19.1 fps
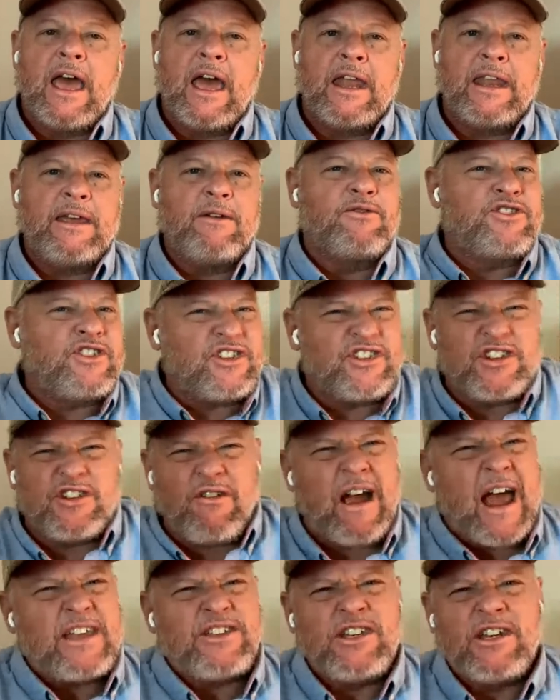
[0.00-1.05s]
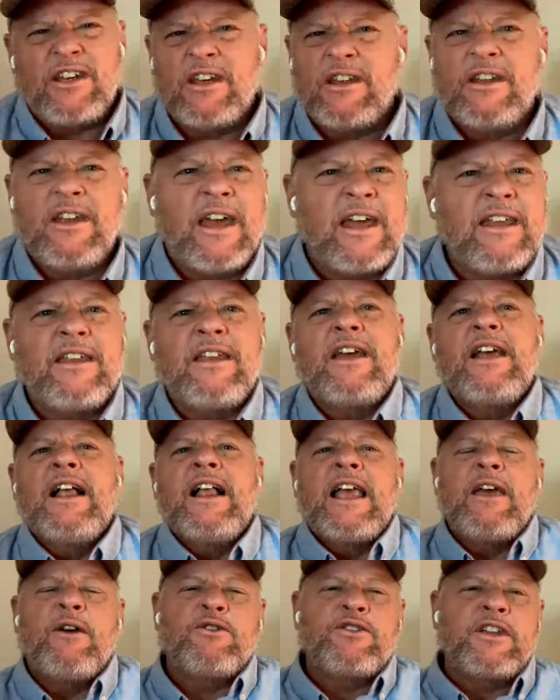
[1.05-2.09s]
And he was just scratching, and, and
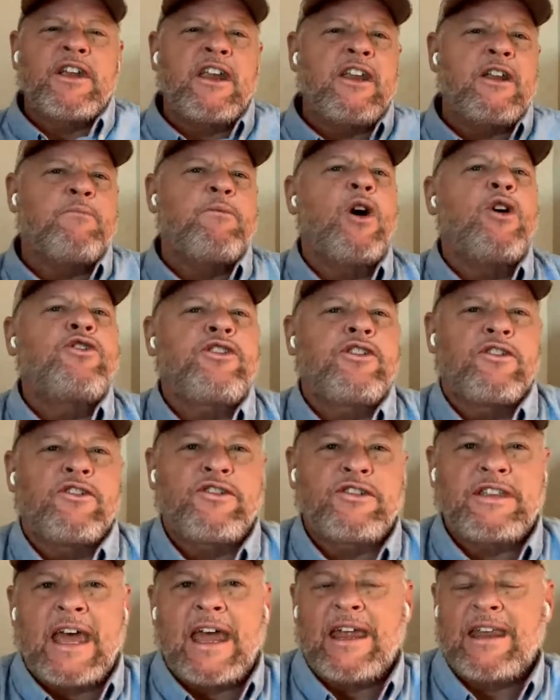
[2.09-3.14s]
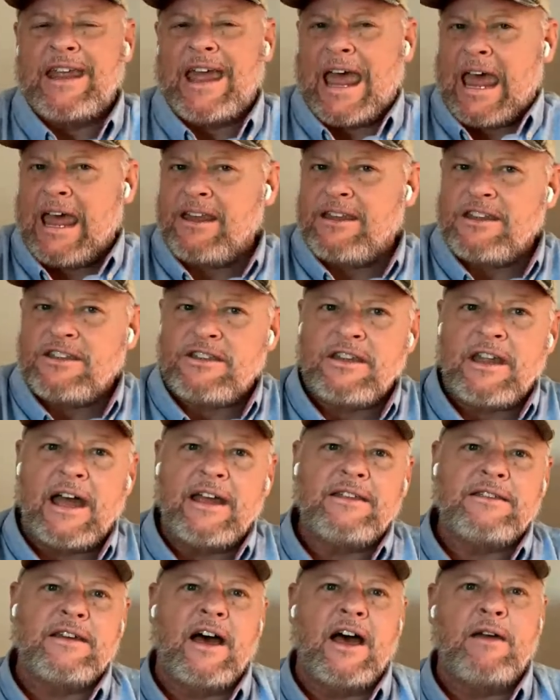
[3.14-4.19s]
he was in an emotional state. And it's
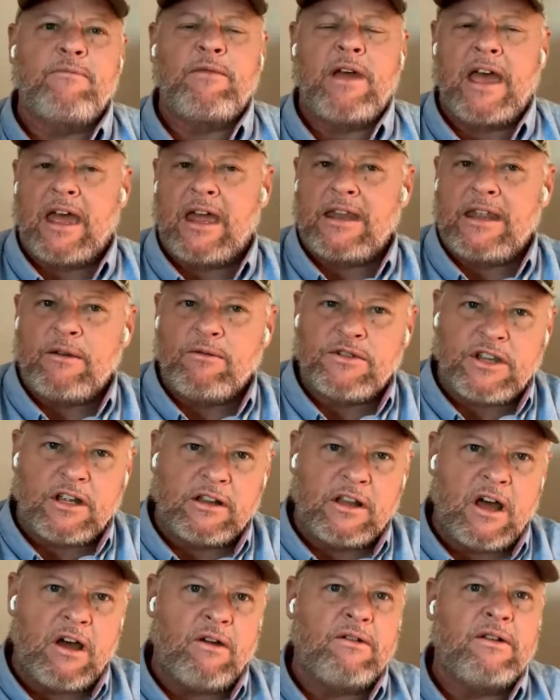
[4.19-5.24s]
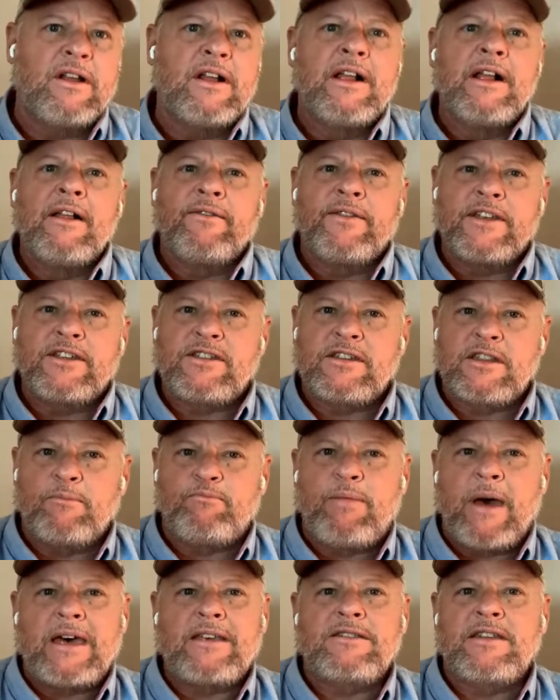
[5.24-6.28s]
nighttime, and he was alone. This is
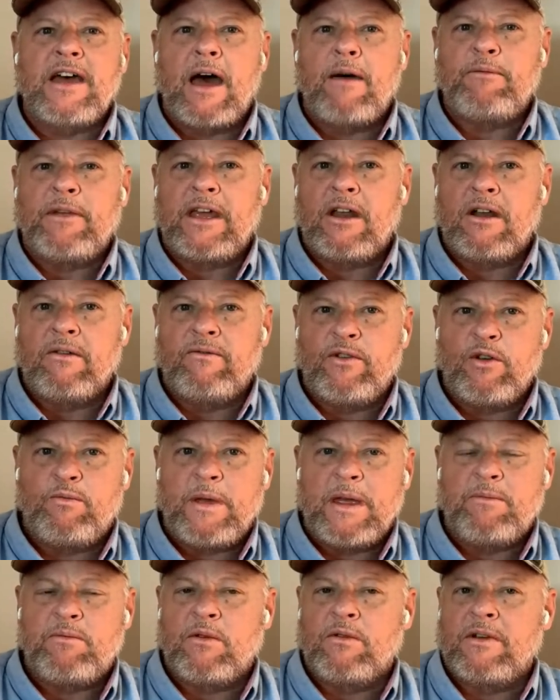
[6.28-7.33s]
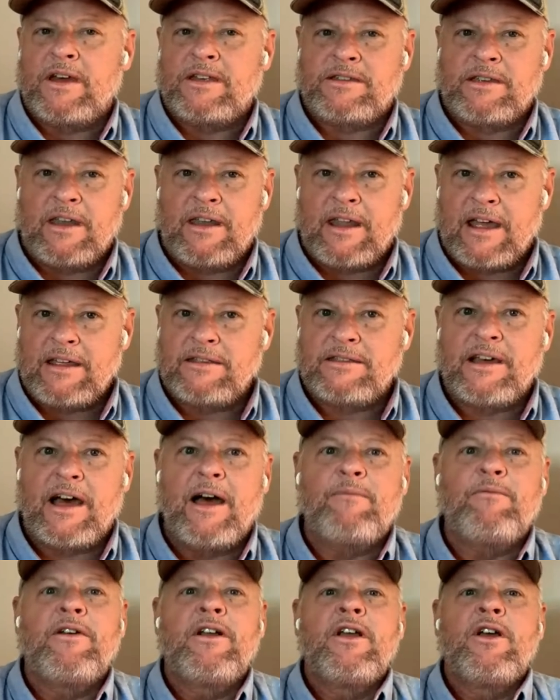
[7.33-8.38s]
the best time to interview people, is at
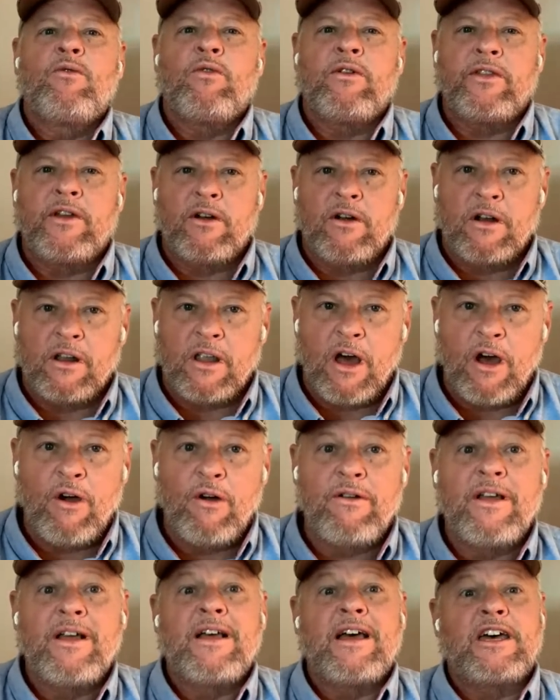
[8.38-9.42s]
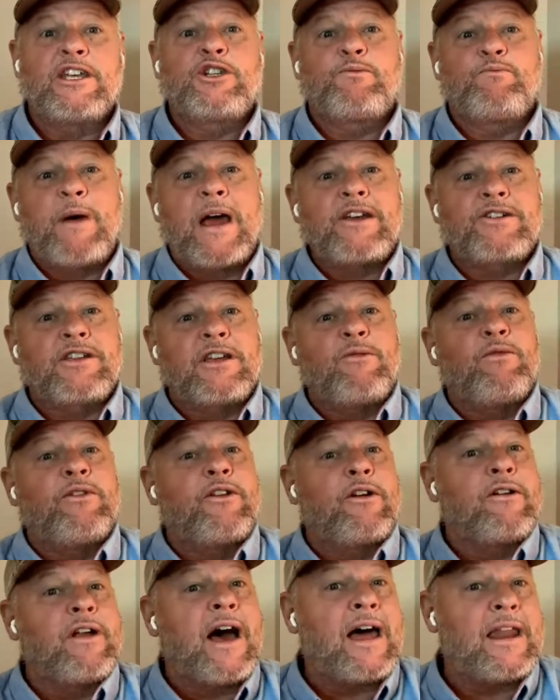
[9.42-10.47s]
nighttime when they're alone, especially
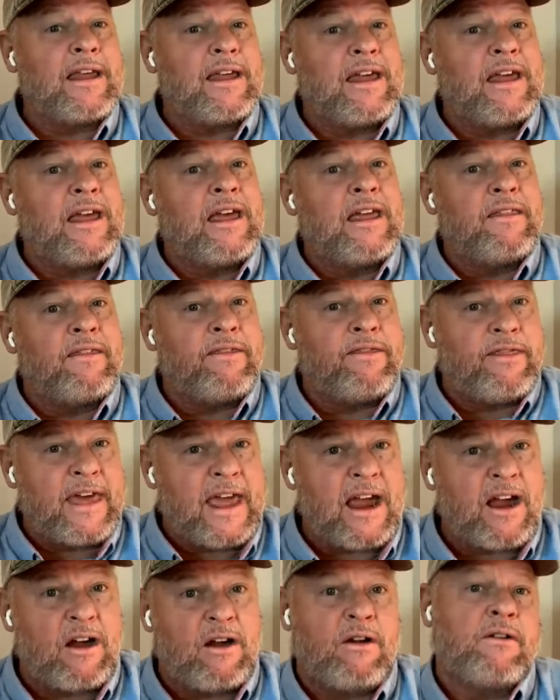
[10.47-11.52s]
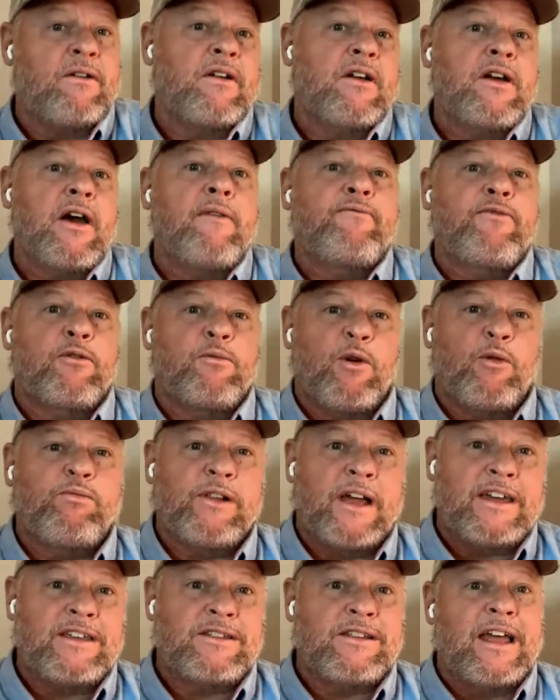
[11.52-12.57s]
when they're not in their comfortable
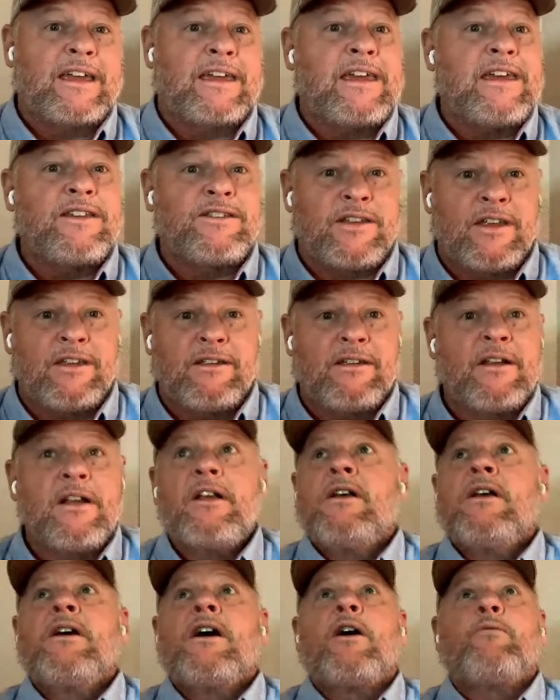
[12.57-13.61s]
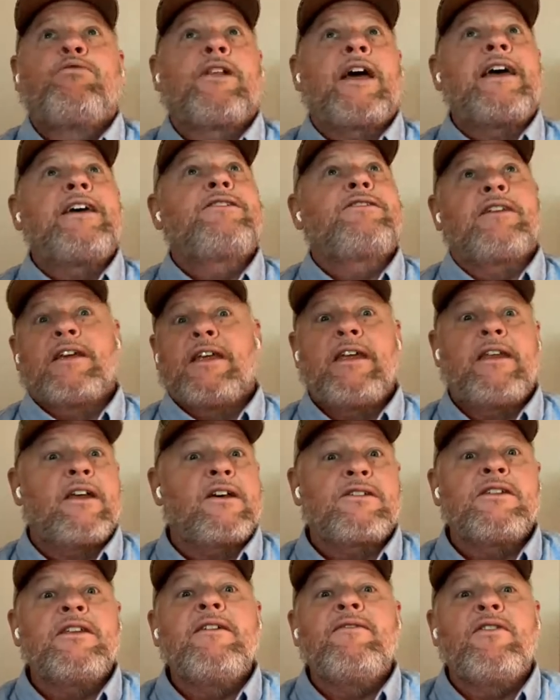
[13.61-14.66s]
place. Like, he's in a place that he
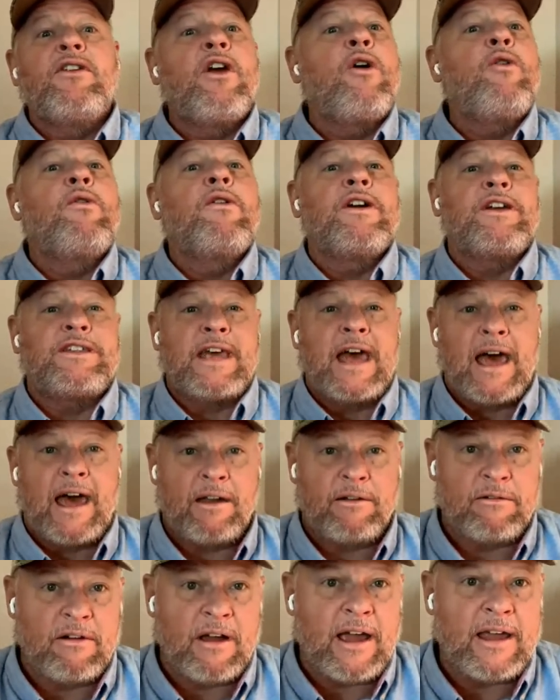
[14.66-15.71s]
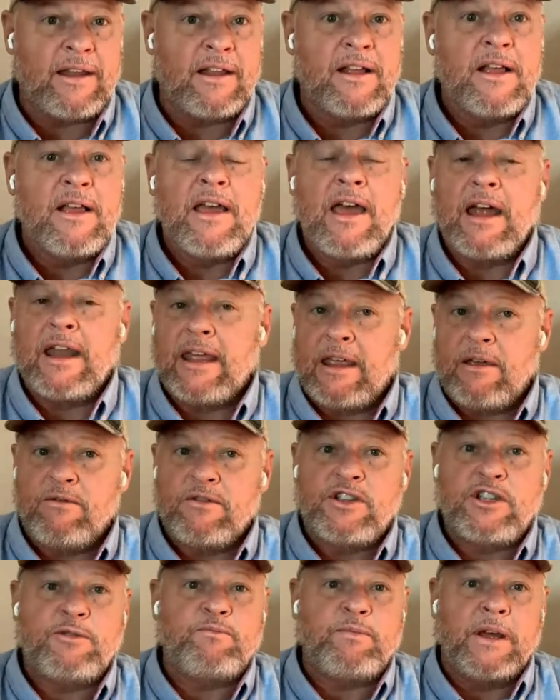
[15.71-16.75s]
doesn't even know where he's at, right? And he
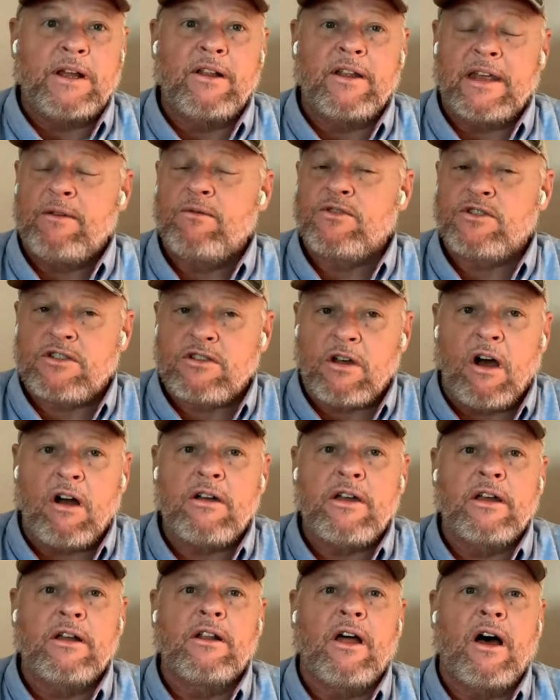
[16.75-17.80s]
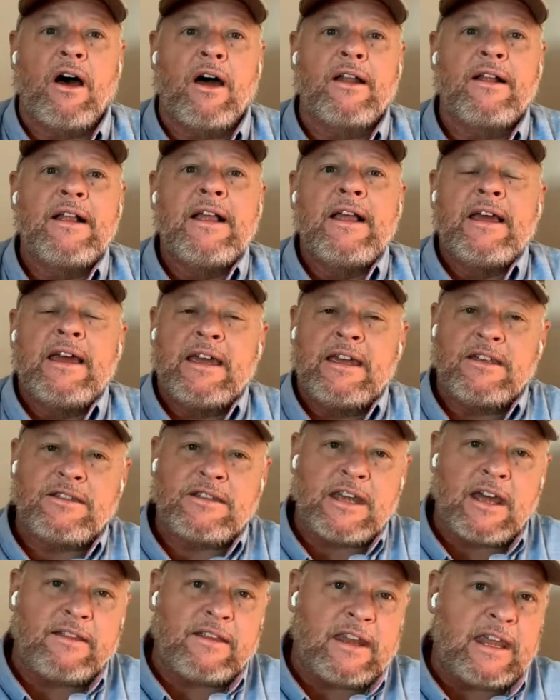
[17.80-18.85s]
was still, he was talking a lot. He
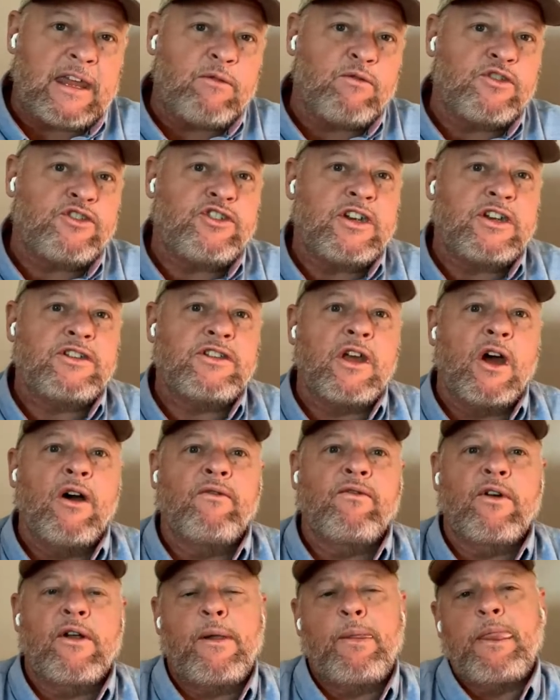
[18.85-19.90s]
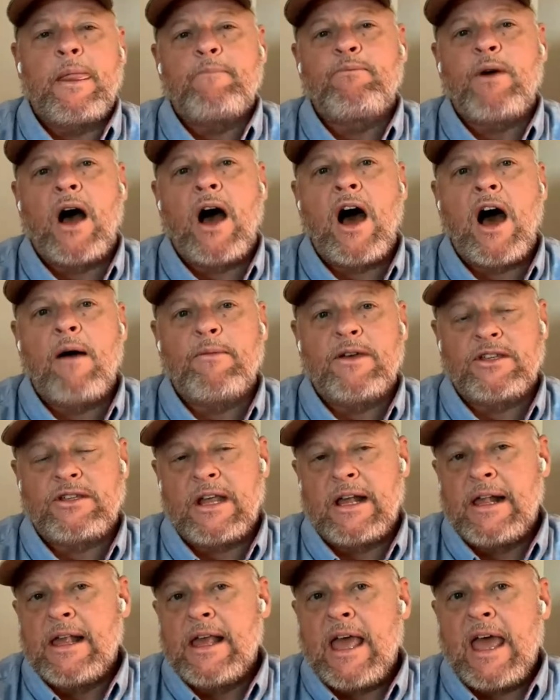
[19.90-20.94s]
said that he was just over in
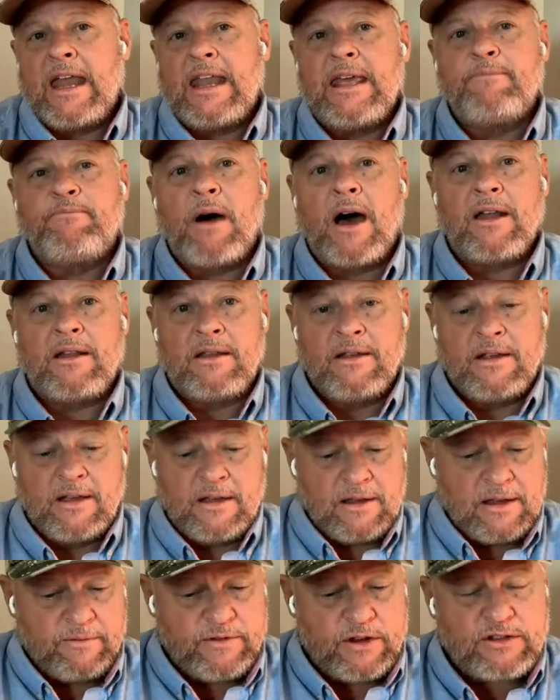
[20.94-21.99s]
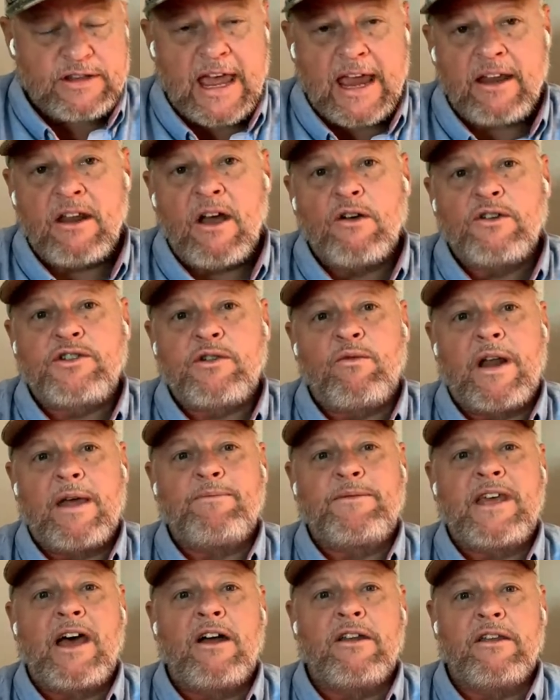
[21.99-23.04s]
Bahamas, and he bought, if you take notes on
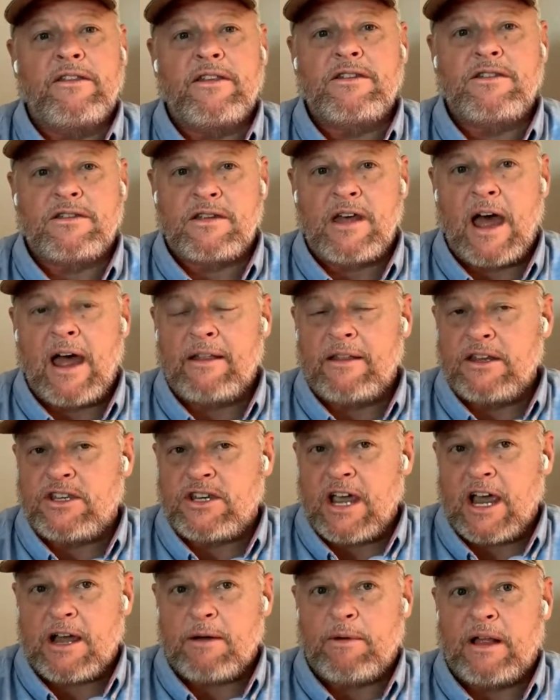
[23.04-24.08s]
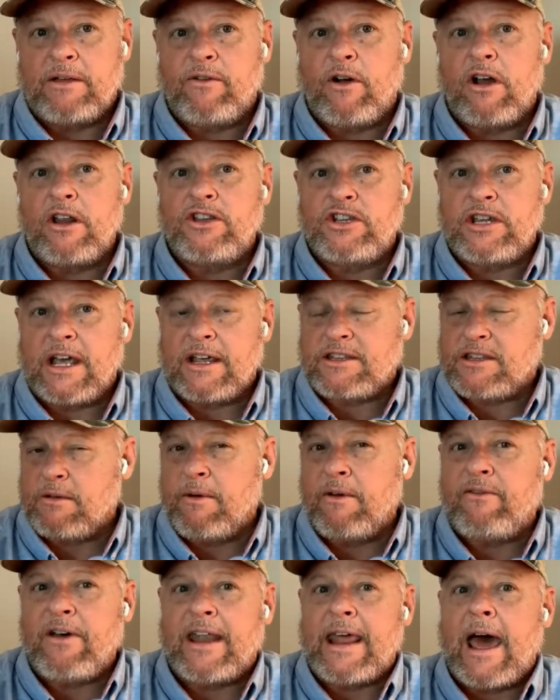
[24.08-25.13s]
what I'm telling you, this is highly checkable. I've already checked
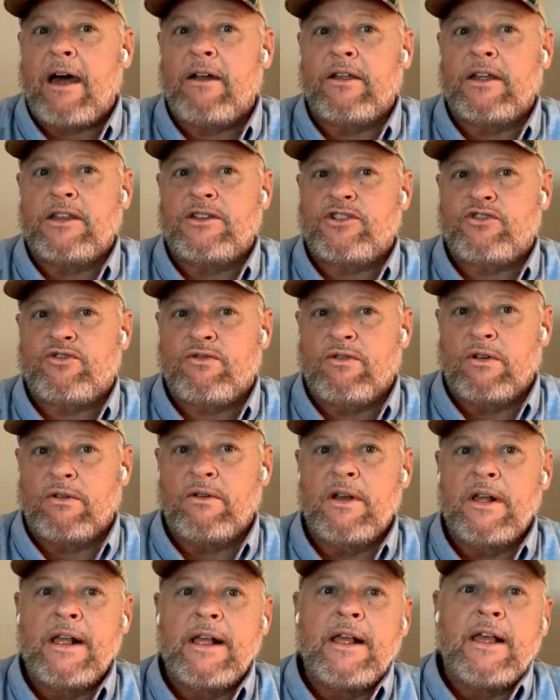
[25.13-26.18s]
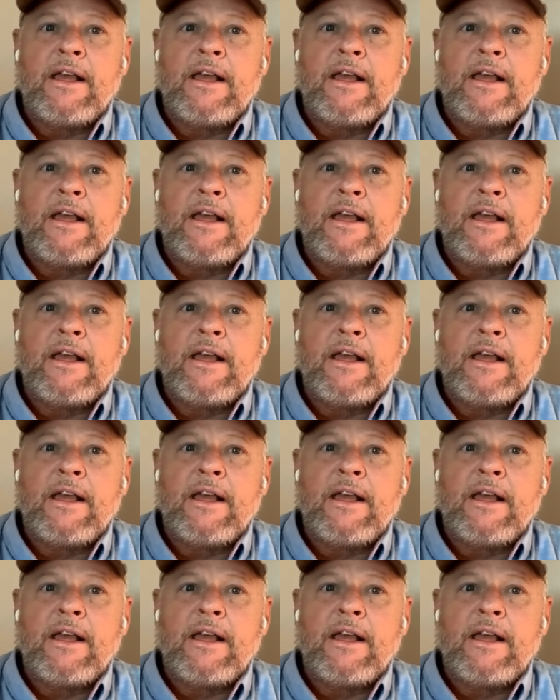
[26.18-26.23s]
some of it out. It's true.